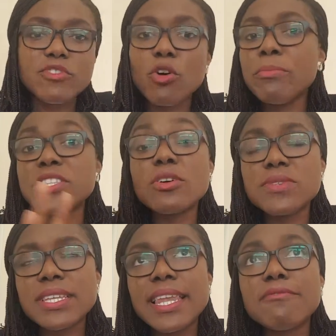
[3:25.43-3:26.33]
or meet up
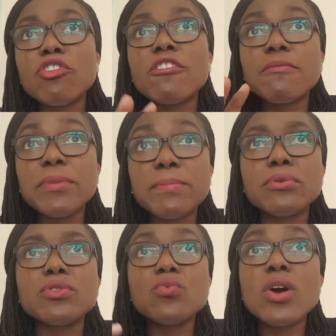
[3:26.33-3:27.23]
to the level of
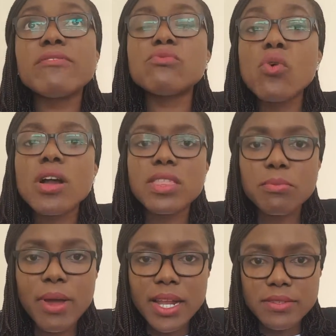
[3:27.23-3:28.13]
people who have walked
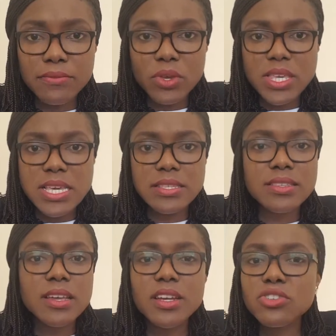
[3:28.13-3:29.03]
that path for years.